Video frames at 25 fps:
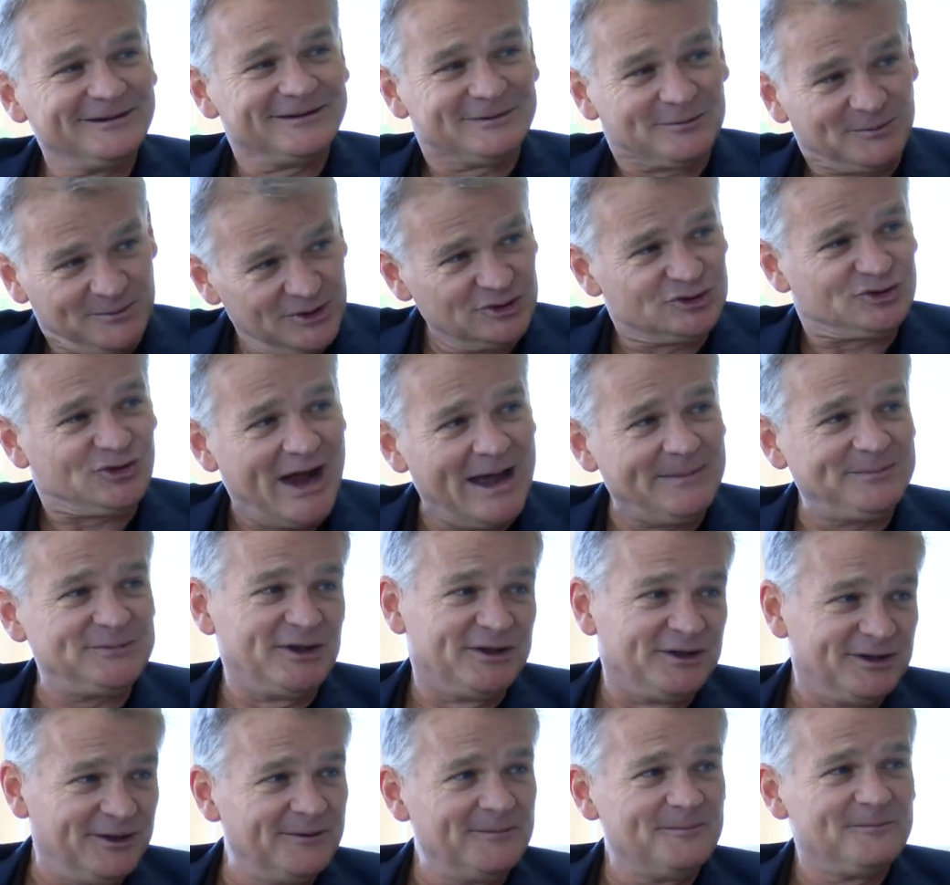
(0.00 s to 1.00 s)
They're trapped
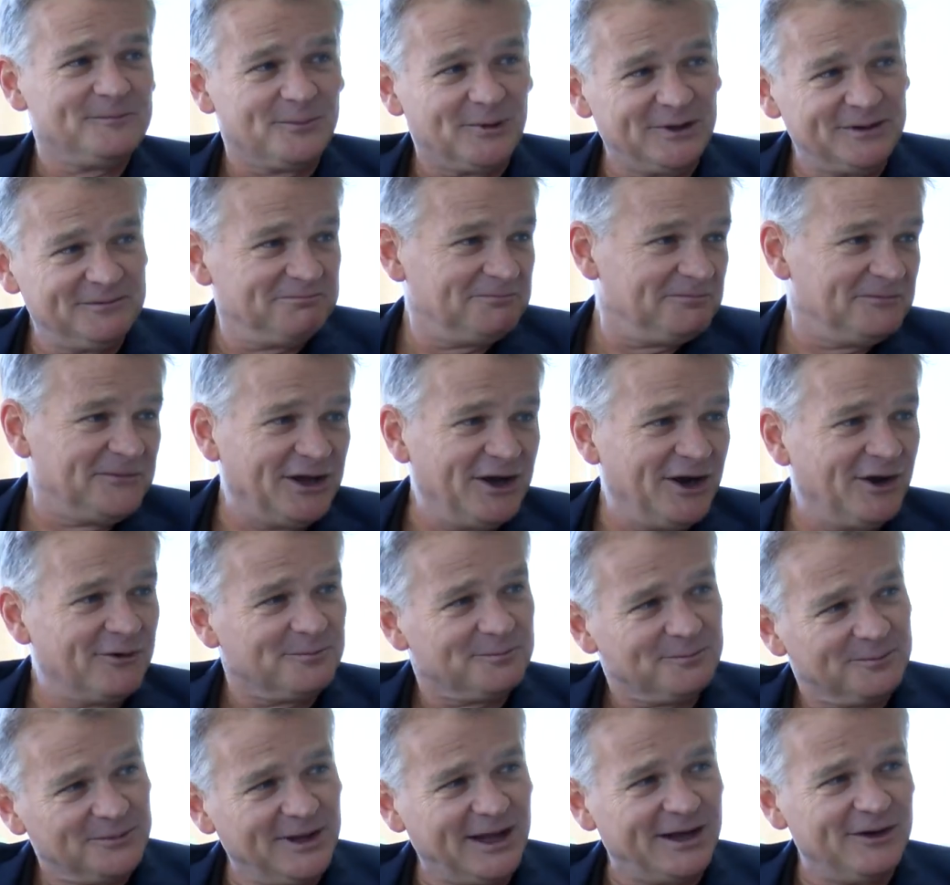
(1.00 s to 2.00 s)
in there, but you
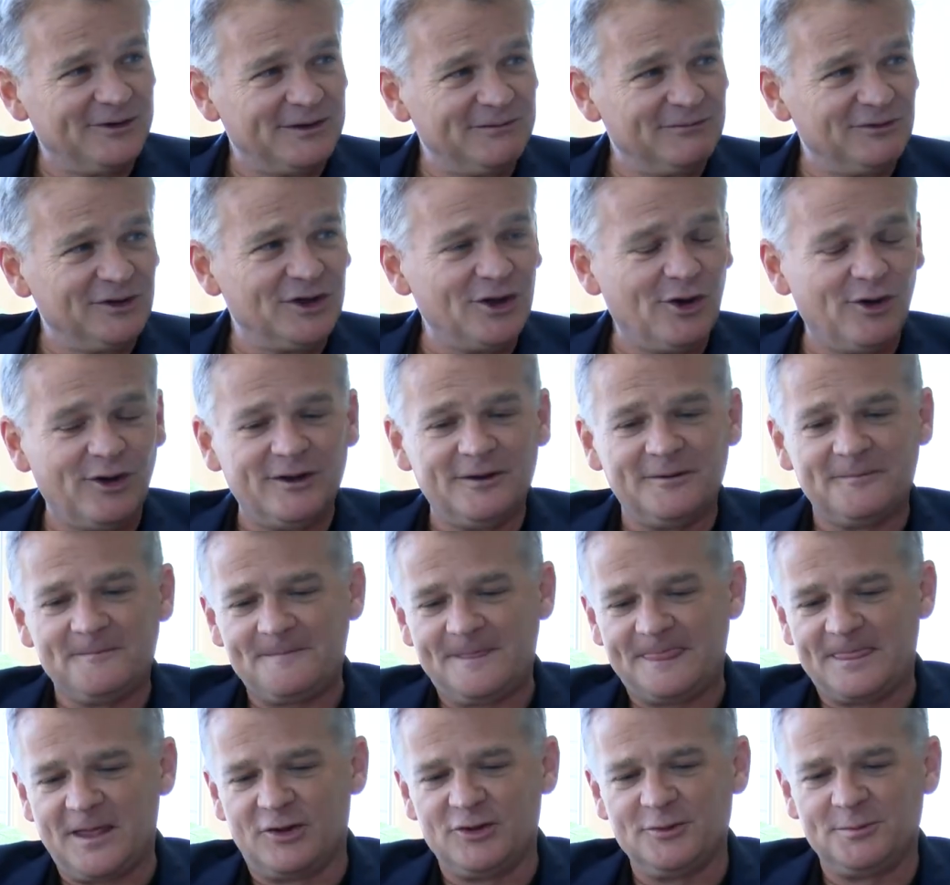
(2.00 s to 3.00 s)
know they don't even know it.
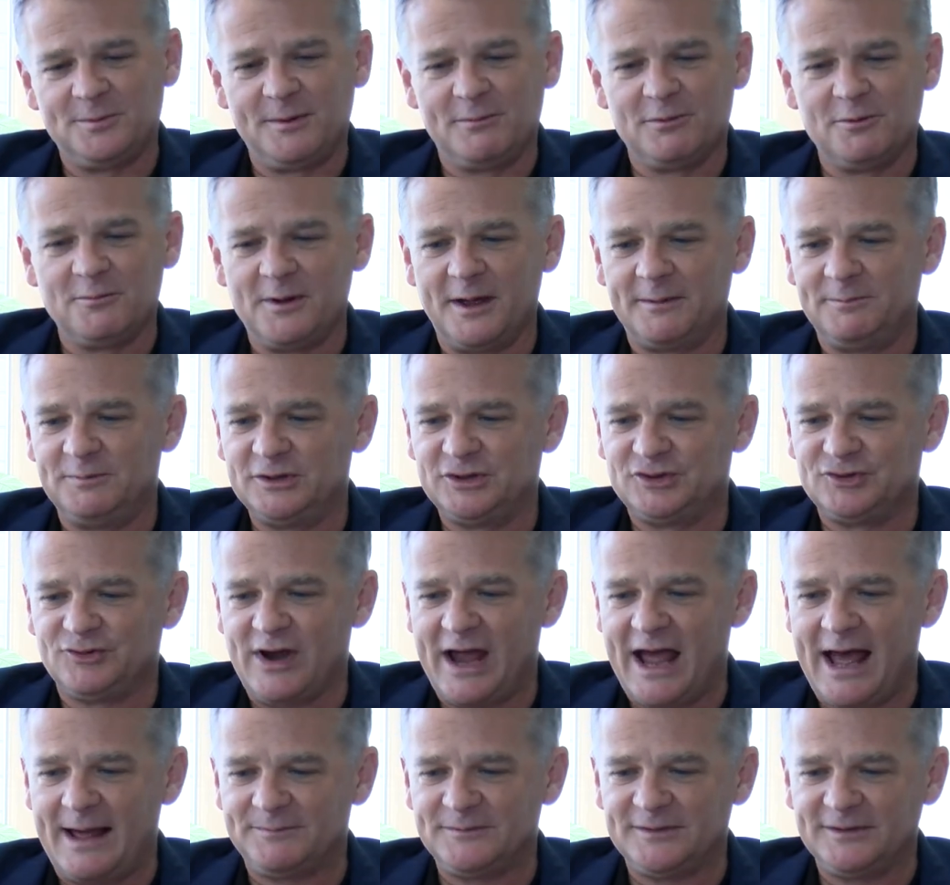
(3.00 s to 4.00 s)
Other people might be
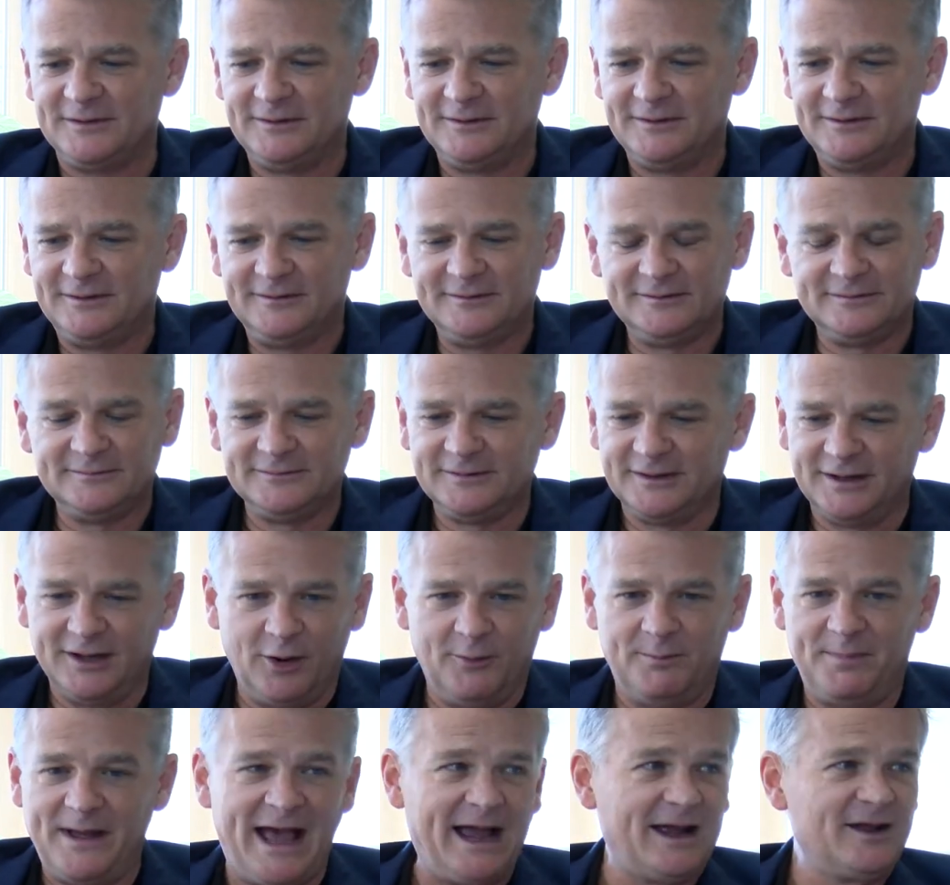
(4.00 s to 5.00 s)
trapped, you
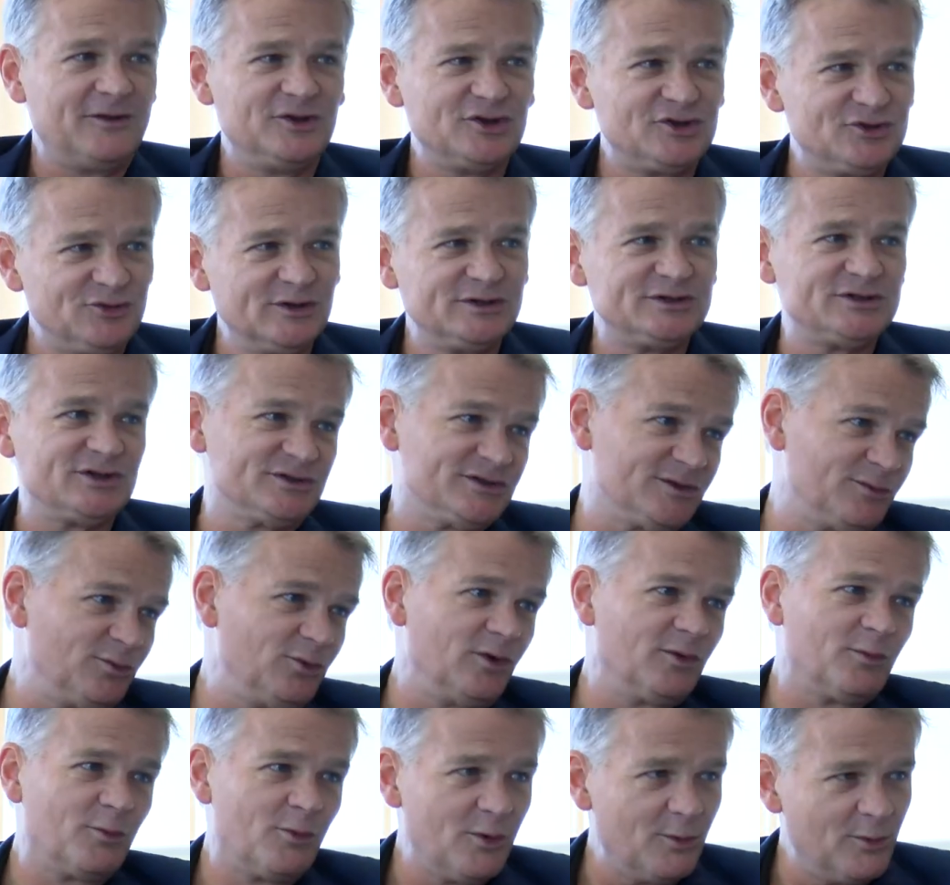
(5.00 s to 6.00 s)
know, back in the trenches in
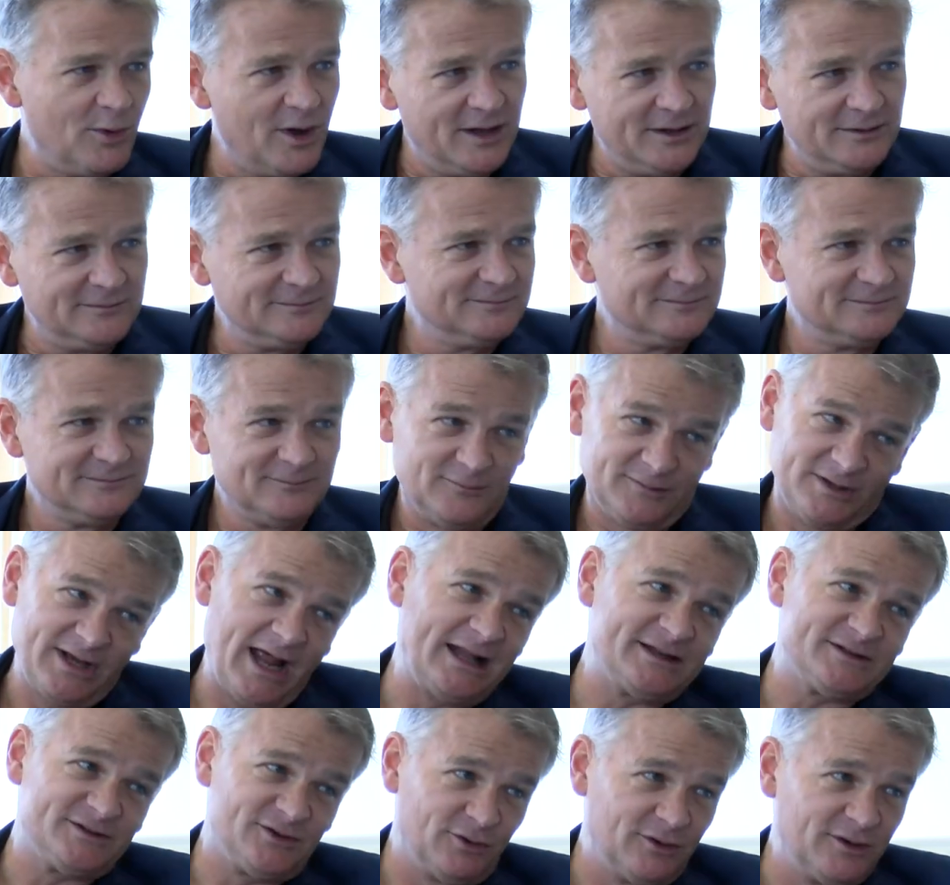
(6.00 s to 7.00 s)
World War One.
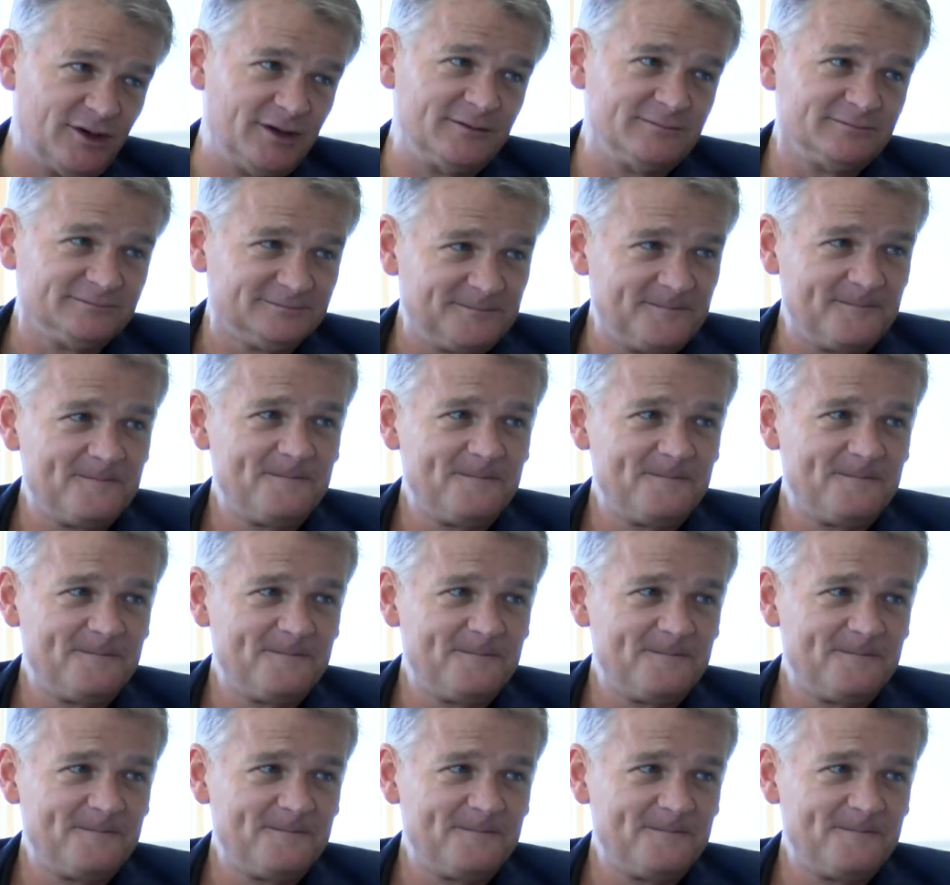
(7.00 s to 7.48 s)
Not so good.